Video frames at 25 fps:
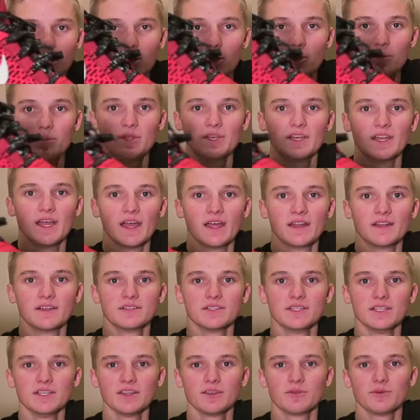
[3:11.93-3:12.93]
Kobe 9
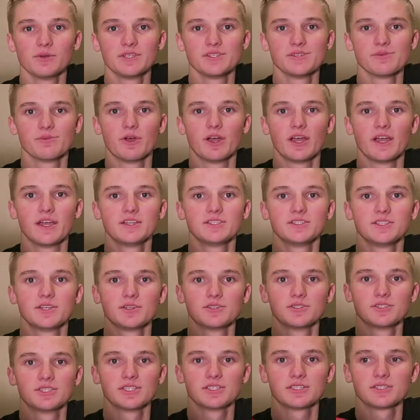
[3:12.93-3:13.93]
Elite, the reason why I
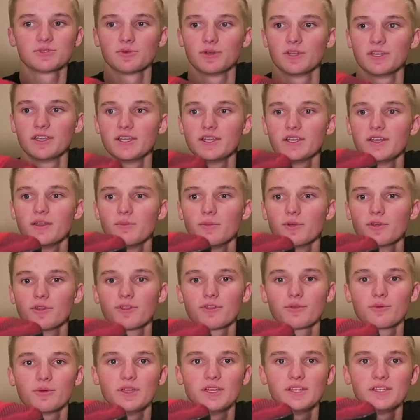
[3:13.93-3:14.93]
chose this one at number
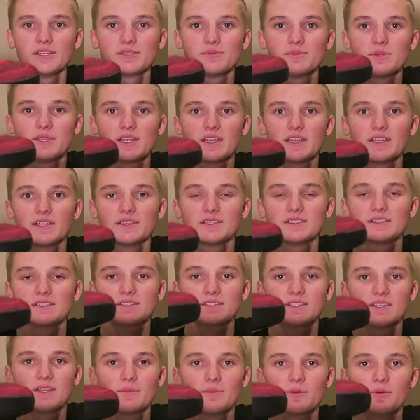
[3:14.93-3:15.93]
3 is
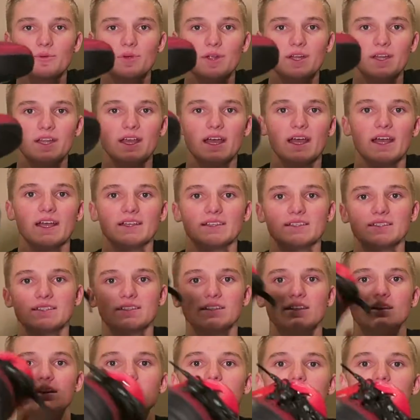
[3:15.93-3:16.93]
because, number 1, it has